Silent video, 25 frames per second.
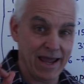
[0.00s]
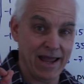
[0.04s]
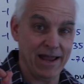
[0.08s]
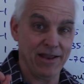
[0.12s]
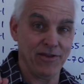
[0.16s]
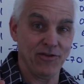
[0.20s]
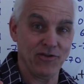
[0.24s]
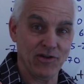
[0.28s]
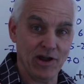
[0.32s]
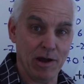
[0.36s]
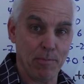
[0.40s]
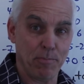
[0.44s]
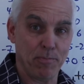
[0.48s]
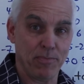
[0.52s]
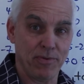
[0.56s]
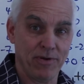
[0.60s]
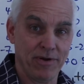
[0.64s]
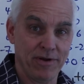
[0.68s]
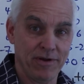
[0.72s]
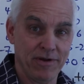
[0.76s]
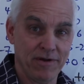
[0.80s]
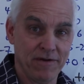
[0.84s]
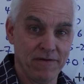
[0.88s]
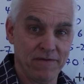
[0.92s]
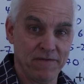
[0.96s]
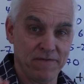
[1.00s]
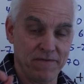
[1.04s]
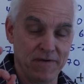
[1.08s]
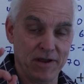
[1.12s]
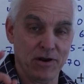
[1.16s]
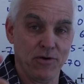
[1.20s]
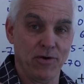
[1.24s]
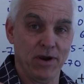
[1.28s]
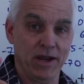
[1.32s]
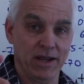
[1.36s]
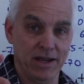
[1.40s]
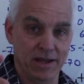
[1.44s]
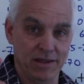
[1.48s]
ends up
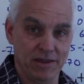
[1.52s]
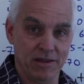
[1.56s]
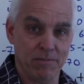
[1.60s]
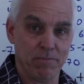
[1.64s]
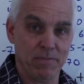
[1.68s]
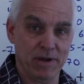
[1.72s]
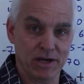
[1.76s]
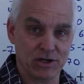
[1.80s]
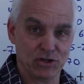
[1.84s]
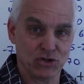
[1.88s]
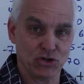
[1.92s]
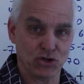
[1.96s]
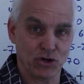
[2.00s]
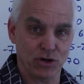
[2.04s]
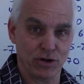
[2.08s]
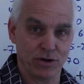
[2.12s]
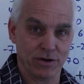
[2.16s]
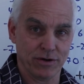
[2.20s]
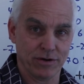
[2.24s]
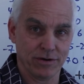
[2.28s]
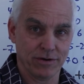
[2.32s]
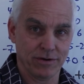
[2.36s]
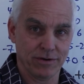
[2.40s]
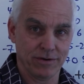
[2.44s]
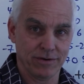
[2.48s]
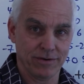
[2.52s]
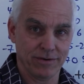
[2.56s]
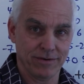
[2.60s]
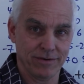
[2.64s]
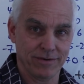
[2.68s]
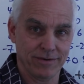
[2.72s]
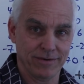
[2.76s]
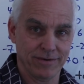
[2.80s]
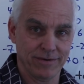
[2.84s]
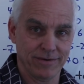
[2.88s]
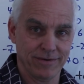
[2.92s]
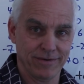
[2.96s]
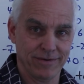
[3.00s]
figuring in the picture.
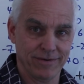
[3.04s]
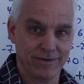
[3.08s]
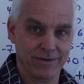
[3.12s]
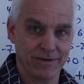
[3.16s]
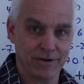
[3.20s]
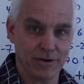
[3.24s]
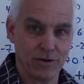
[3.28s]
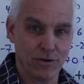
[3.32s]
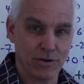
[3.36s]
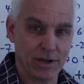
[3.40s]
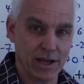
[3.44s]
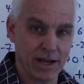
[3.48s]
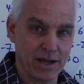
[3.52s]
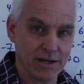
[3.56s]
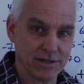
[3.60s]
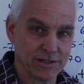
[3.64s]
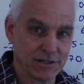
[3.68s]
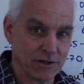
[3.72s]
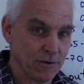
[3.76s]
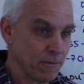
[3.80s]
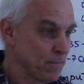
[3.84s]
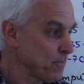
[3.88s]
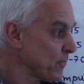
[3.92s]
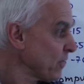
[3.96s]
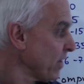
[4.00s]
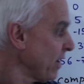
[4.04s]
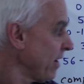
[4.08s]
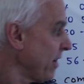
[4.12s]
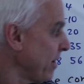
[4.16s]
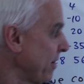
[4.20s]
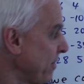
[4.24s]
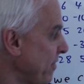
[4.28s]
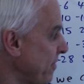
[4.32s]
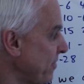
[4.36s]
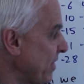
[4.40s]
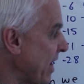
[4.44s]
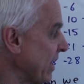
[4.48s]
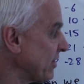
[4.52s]
Okay, so
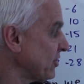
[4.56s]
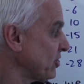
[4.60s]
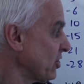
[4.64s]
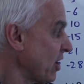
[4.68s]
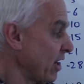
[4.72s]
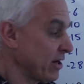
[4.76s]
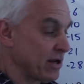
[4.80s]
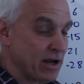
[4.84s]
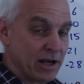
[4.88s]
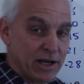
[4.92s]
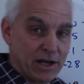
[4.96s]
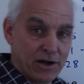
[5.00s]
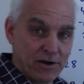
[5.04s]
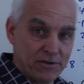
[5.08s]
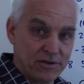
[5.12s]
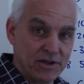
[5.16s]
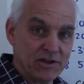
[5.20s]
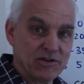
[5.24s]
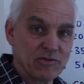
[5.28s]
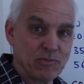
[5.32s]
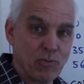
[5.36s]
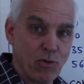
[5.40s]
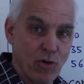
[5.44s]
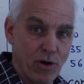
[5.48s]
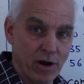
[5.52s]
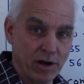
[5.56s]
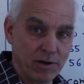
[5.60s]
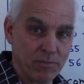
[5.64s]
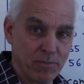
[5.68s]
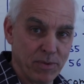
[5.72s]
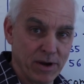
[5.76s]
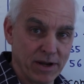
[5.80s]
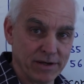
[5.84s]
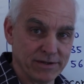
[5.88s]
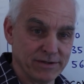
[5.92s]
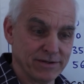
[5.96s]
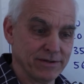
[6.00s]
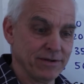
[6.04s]
that's not clear at this point,
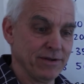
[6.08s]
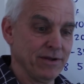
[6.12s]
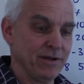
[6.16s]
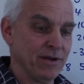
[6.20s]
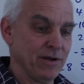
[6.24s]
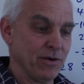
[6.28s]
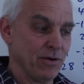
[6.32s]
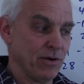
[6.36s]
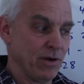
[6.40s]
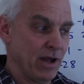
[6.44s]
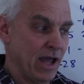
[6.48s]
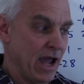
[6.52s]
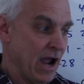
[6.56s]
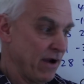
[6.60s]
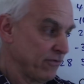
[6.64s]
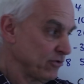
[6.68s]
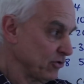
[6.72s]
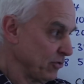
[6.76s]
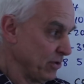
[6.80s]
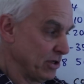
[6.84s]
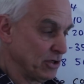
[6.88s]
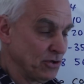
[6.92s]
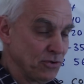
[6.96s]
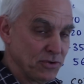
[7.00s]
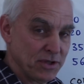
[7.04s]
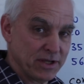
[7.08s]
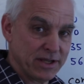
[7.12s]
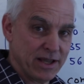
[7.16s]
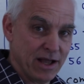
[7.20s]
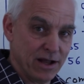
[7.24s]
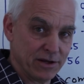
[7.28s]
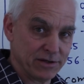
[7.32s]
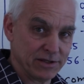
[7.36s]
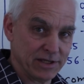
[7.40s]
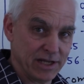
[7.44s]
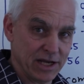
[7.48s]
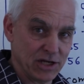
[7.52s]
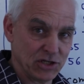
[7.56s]
but after we do the
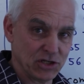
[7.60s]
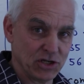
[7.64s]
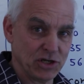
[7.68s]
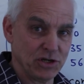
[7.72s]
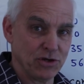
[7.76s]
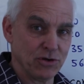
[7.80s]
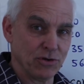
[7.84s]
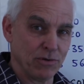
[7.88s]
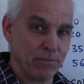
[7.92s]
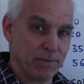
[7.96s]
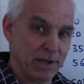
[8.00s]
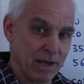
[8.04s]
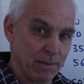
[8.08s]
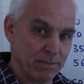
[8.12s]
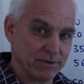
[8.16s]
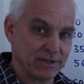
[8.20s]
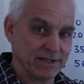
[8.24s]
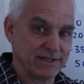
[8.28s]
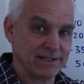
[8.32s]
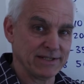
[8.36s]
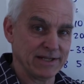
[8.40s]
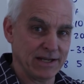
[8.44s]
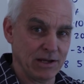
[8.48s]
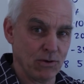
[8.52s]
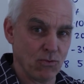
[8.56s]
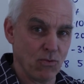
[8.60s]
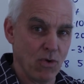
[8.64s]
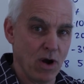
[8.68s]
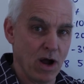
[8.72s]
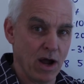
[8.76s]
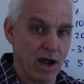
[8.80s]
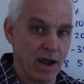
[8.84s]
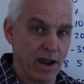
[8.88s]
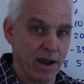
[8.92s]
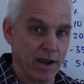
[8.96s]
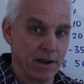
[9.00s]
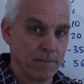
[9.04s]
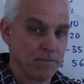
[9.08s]
calculation, you'll be able to see
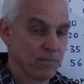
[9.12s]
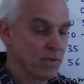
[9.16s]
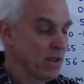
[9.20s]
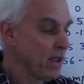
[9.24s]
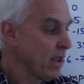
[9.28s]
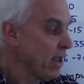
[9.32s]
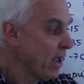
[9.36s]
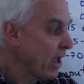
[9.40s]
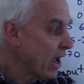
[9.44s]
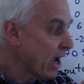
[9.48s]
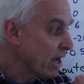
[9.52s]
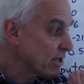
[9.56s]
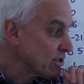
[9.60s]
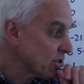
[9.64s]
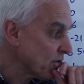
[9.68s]
why. And